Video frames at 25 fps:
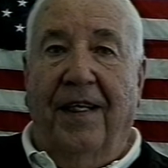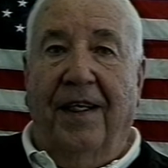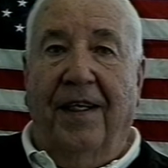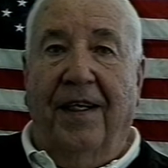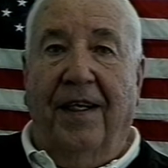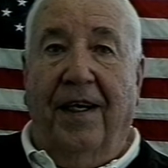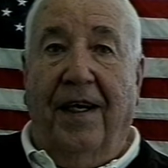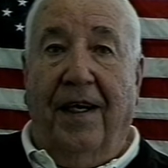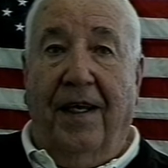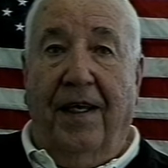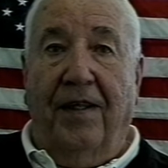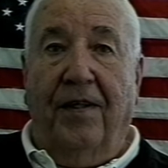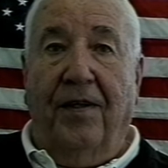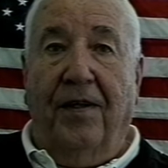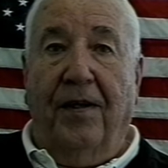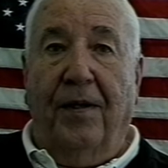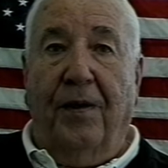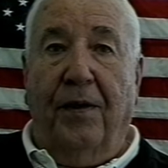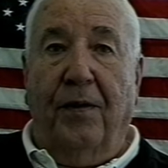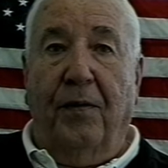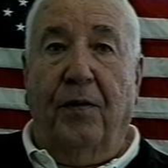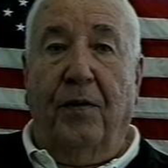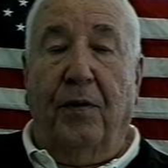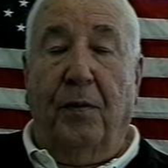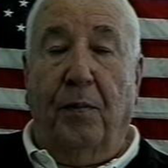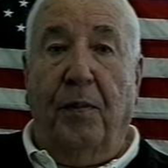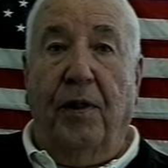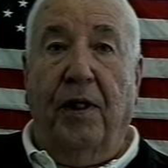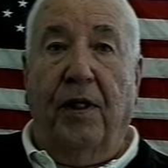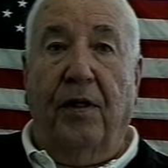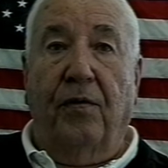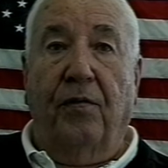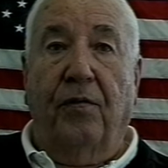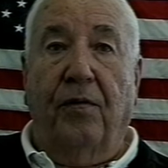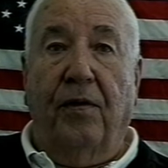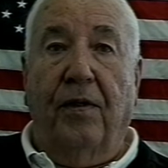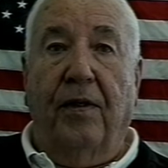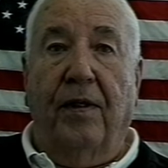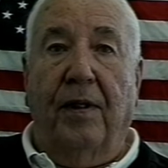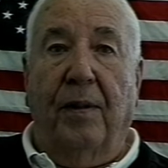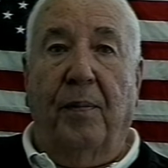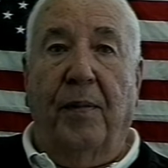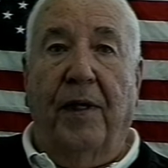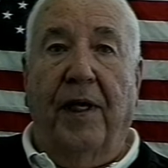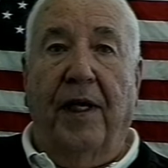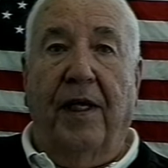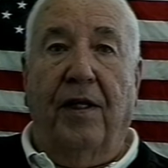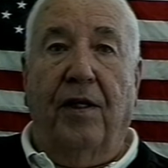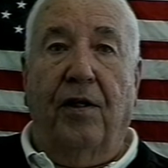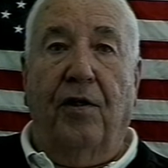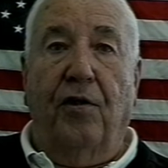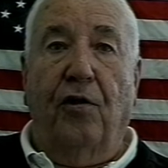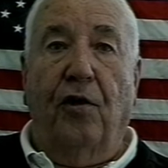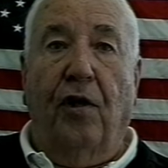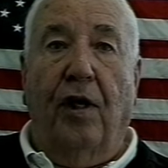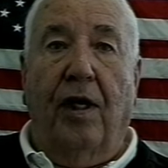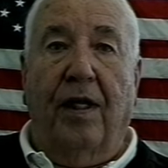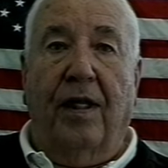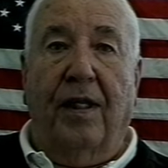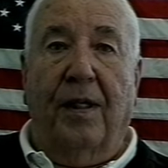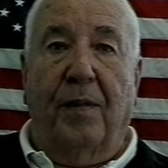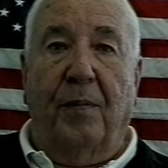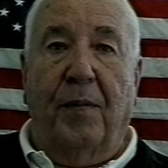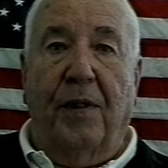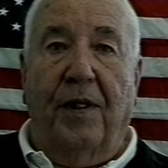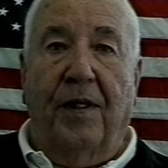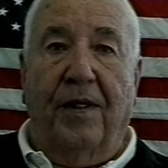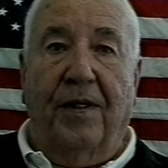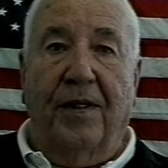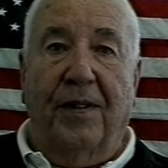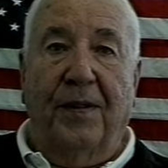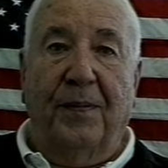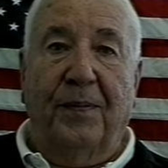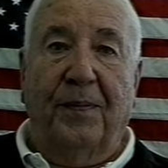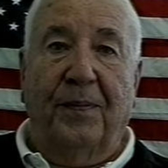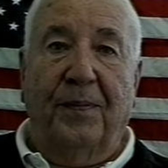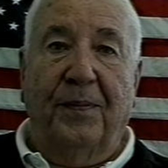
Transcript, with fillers: and I thought it was a big thrill to buy the chocolate milk.